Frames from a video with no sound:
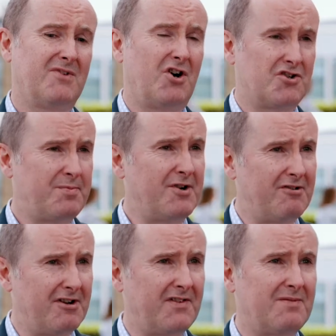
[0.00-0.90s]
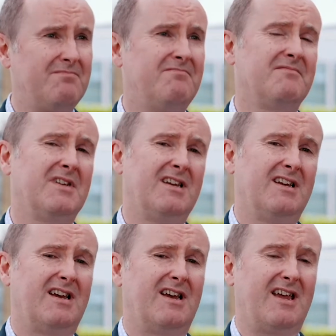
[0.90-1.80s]
Entrepreneurialism,
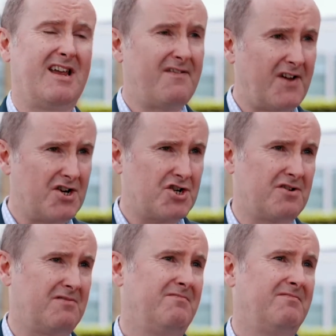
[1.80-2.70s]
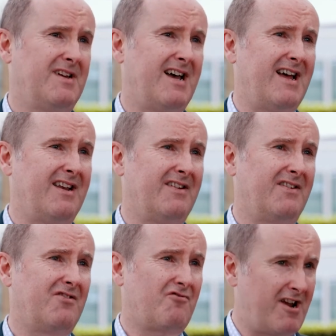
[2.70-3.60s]
uh, innovation
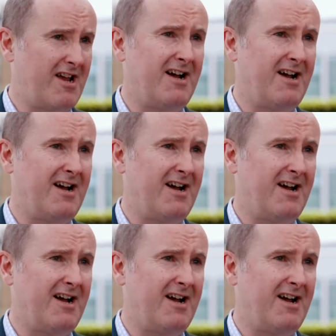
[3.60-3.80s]
and great